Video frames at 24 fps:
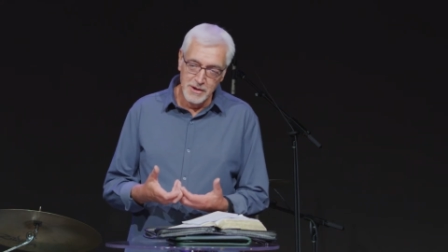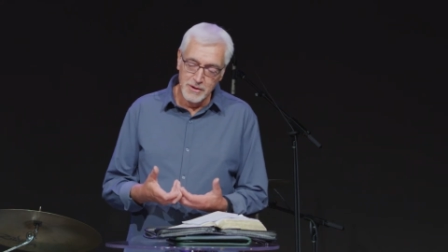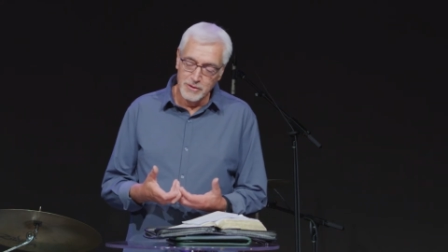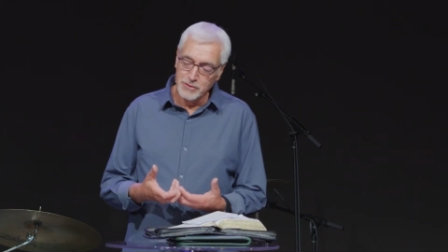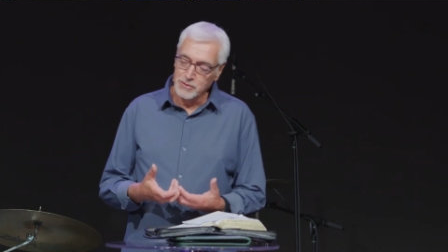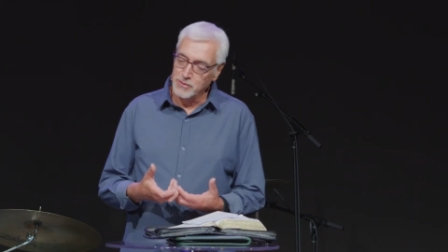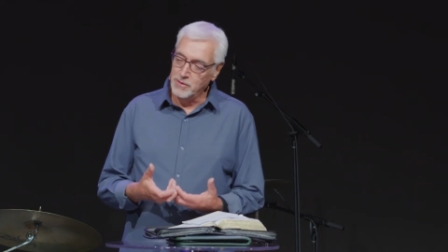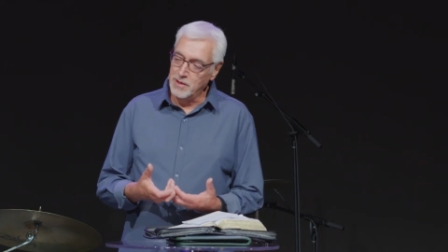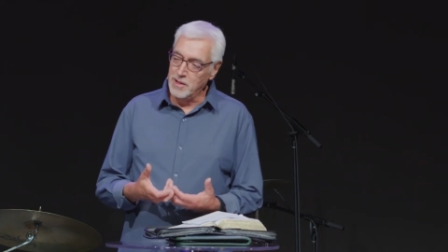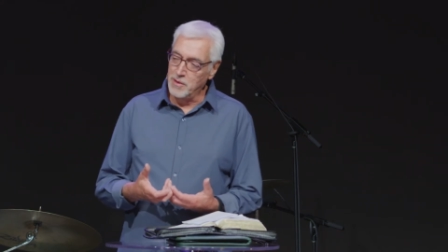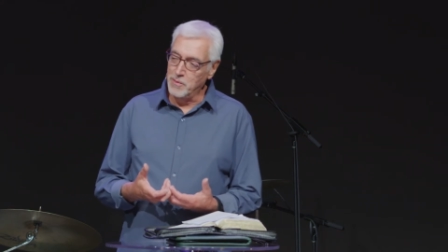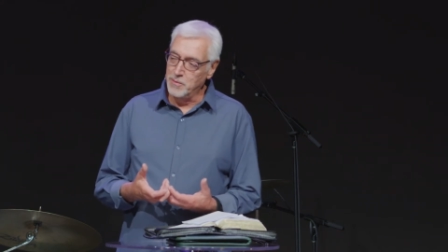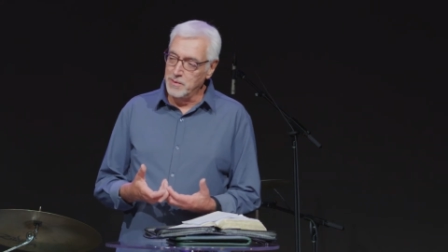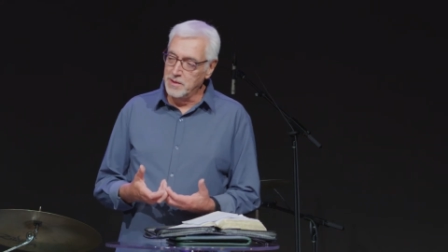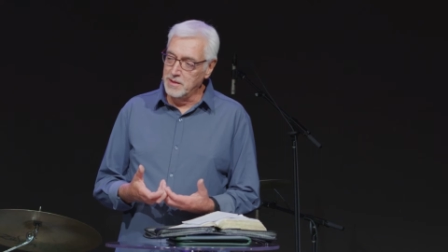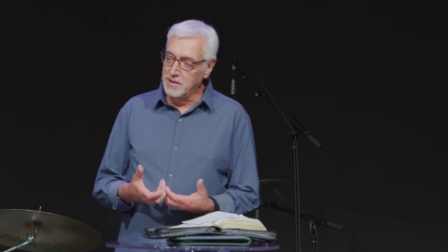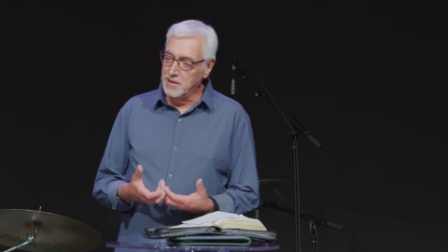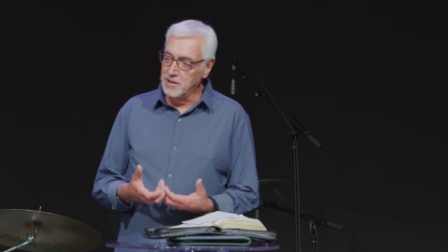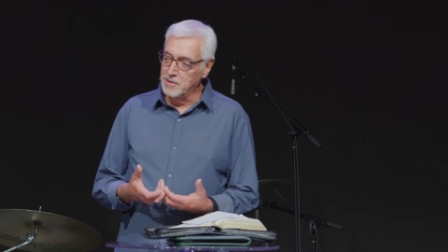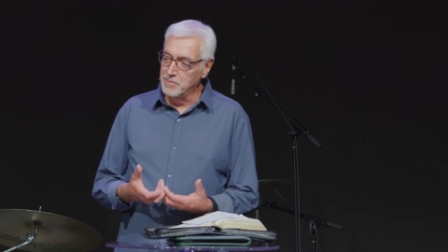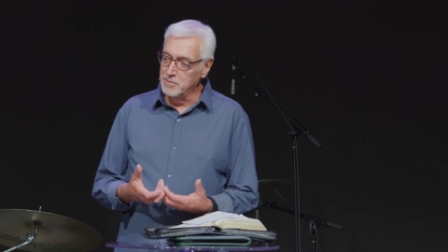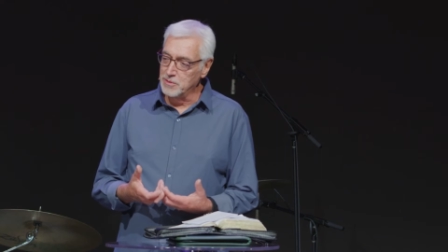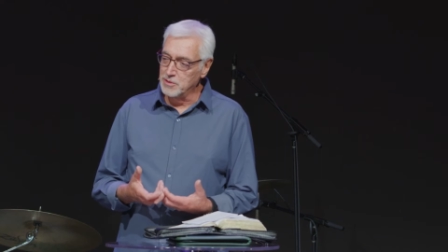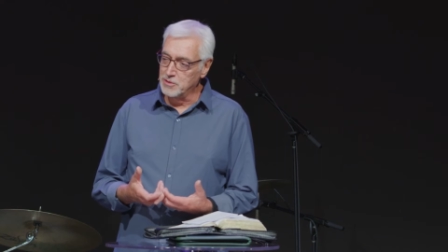so that we
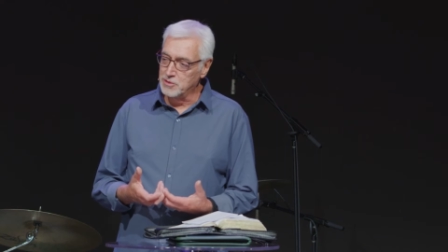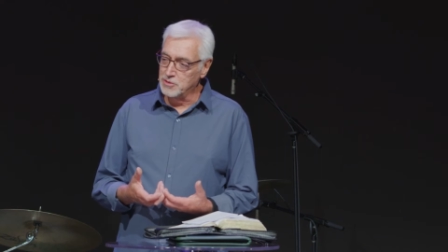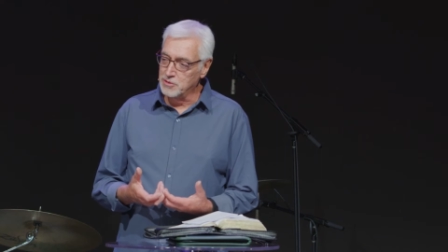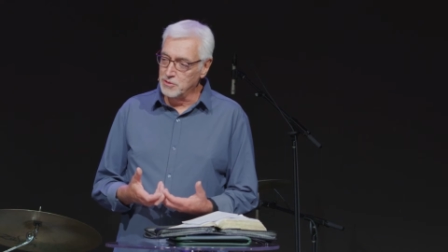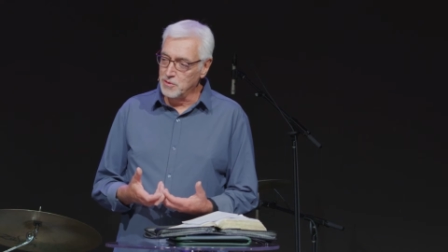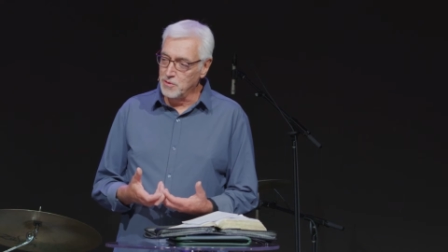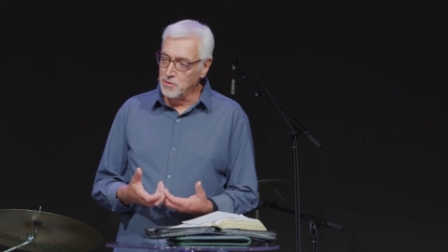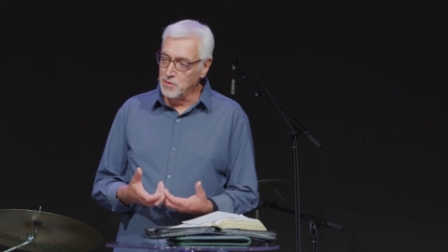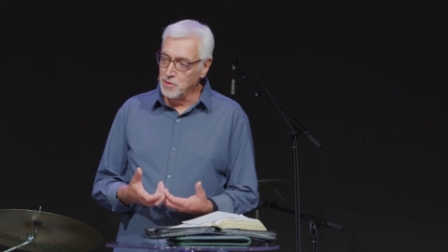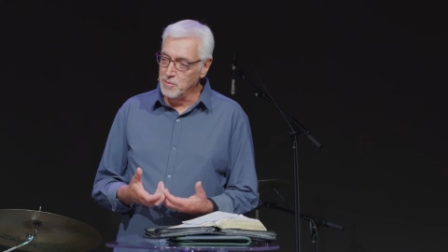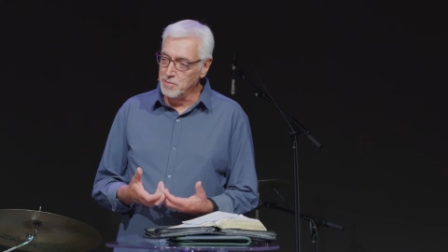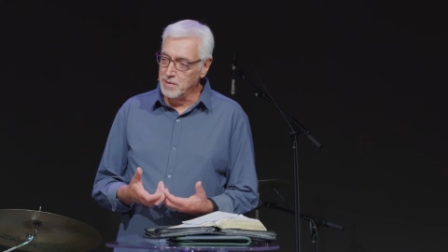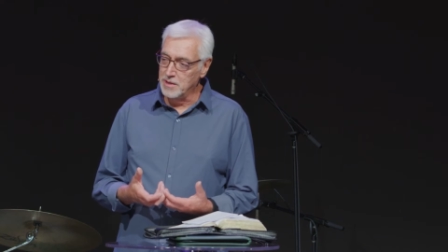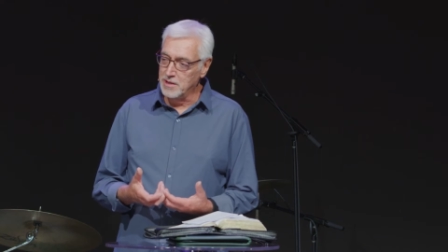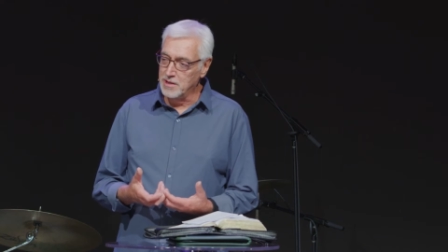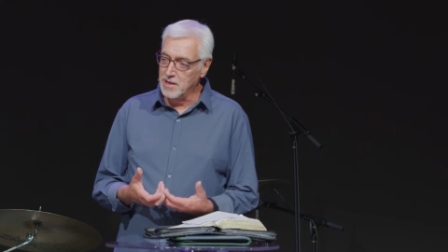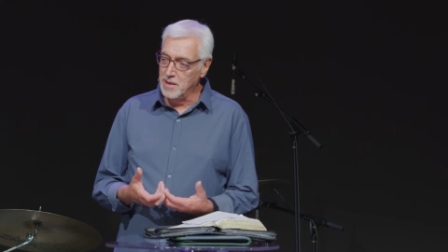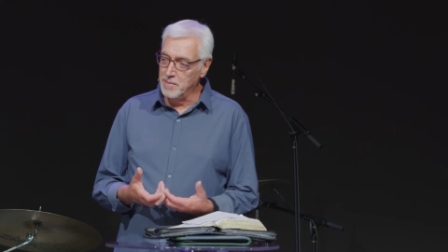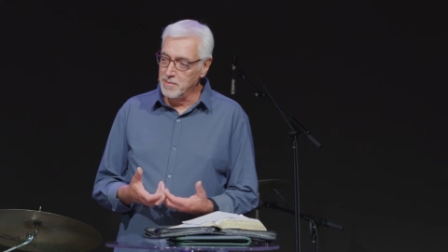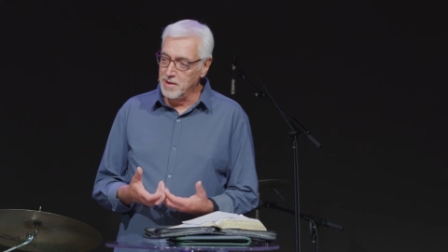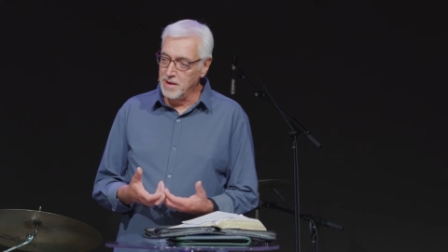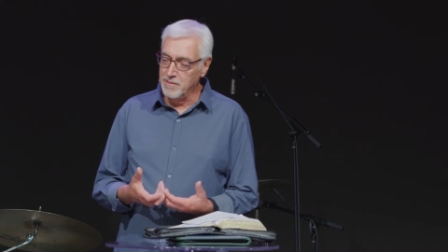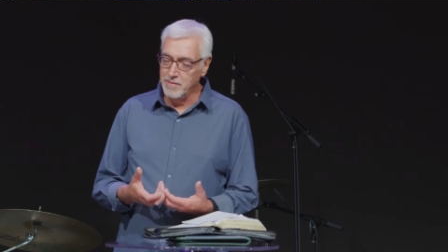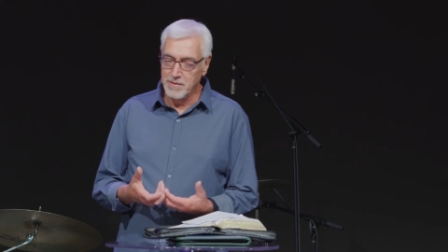can mature and
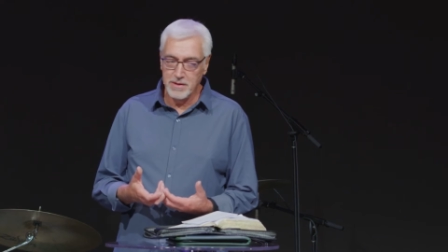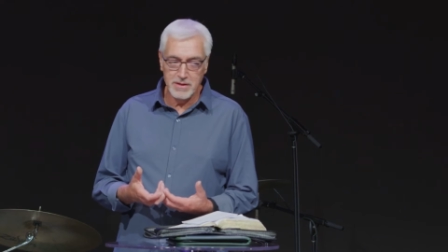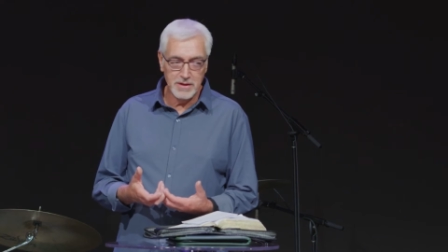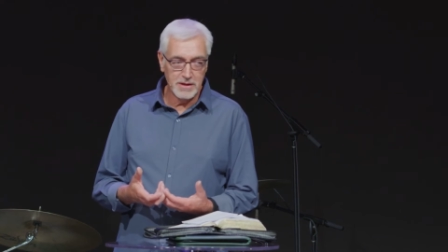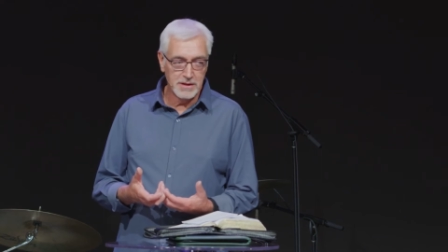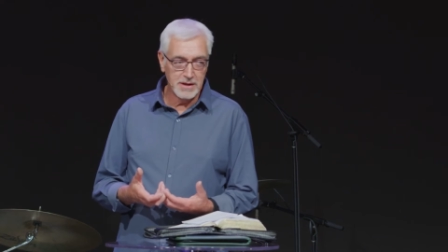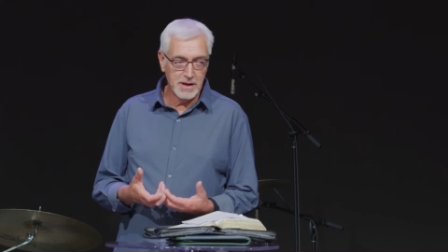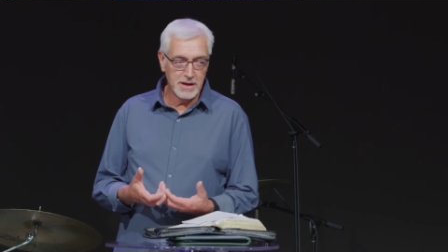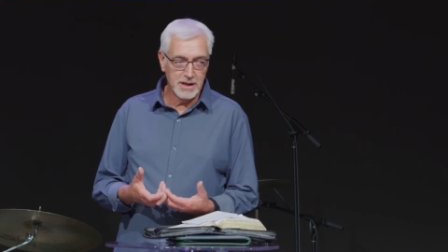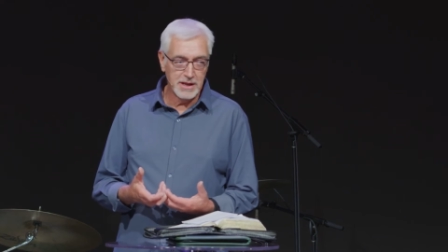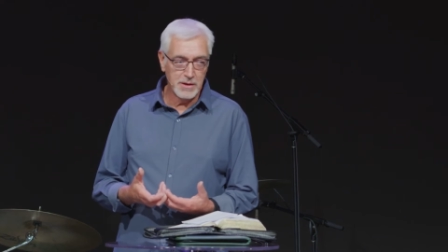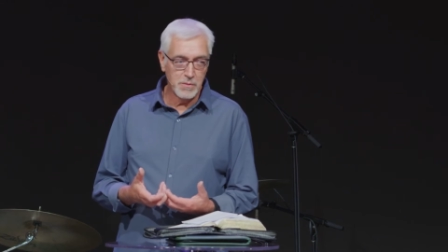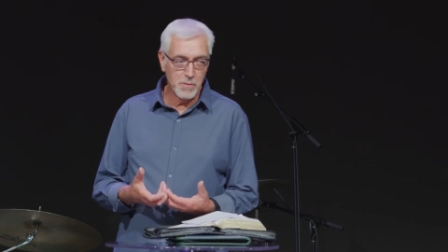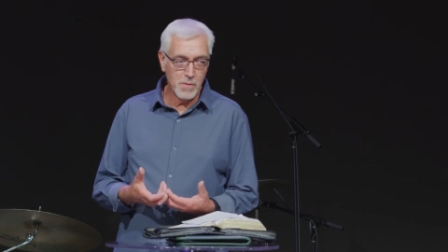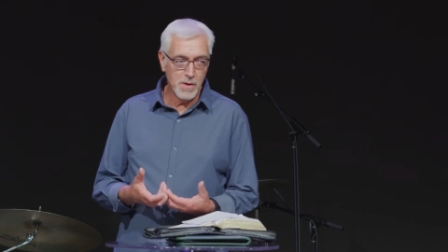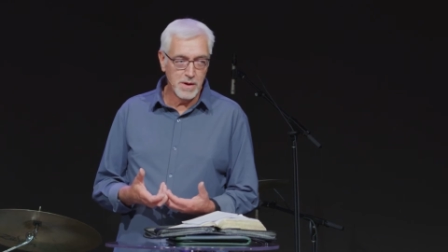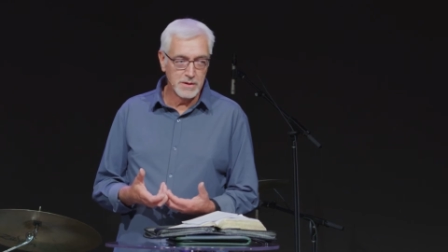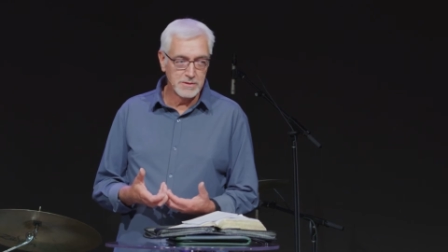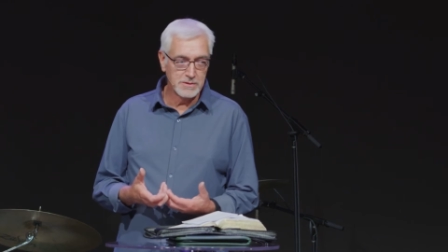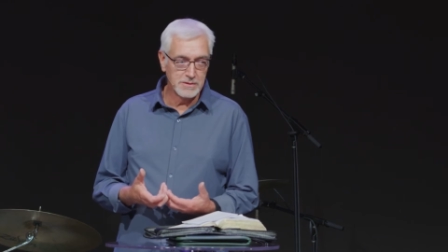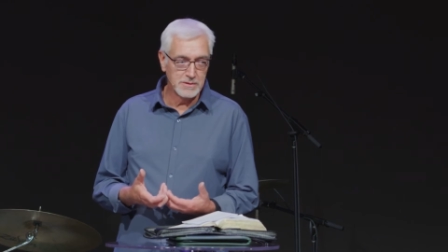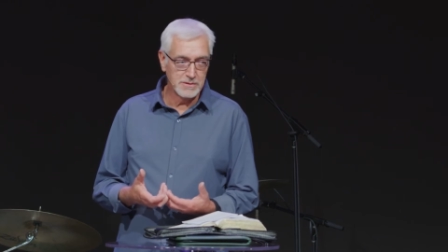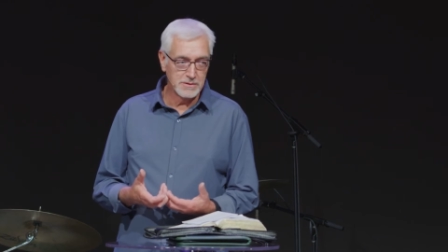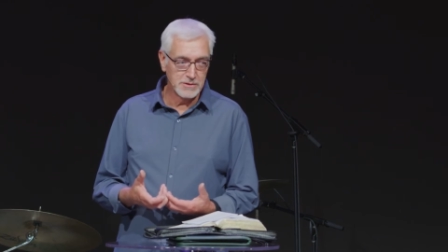become everything that He
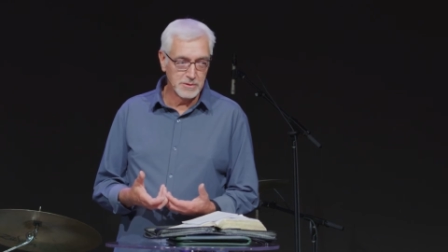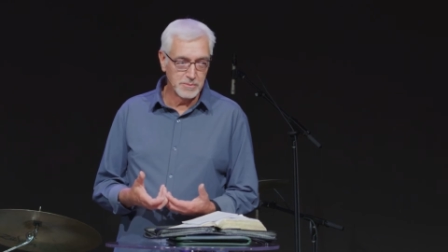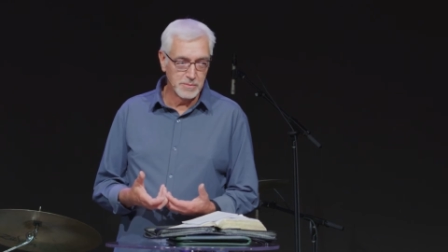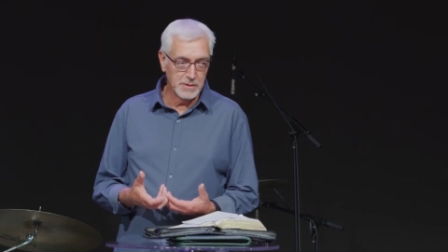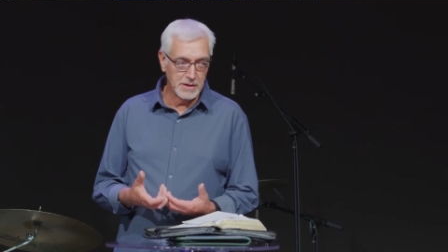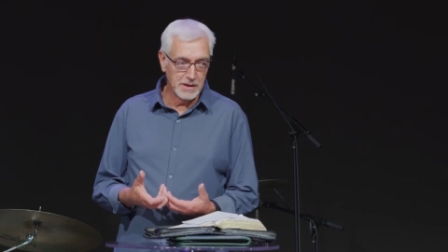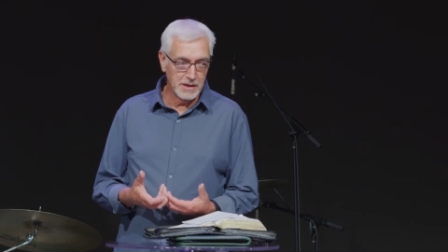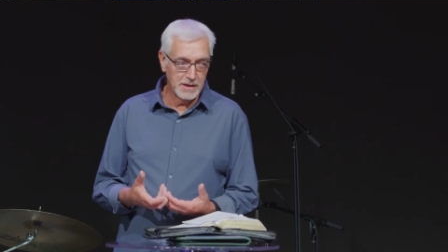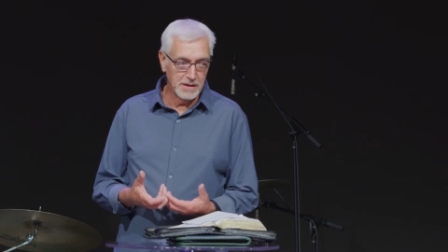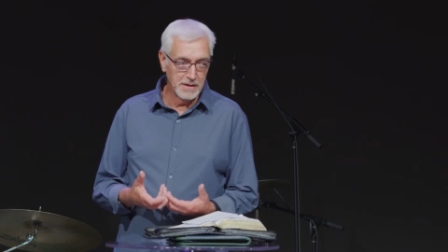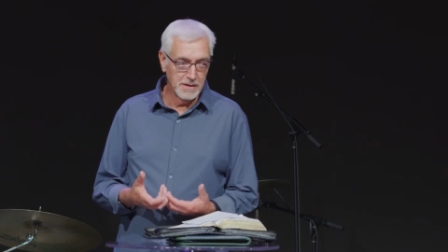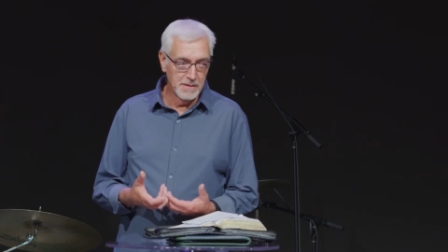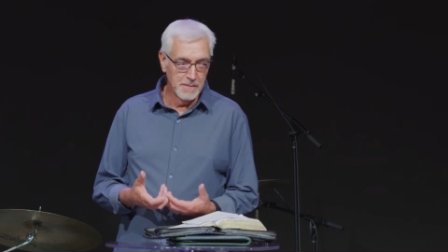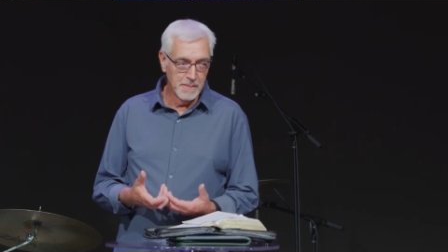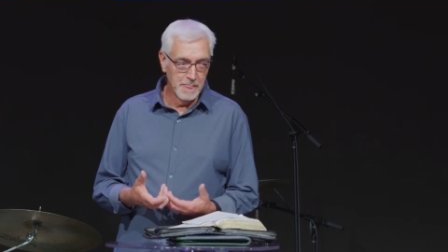wants us to be.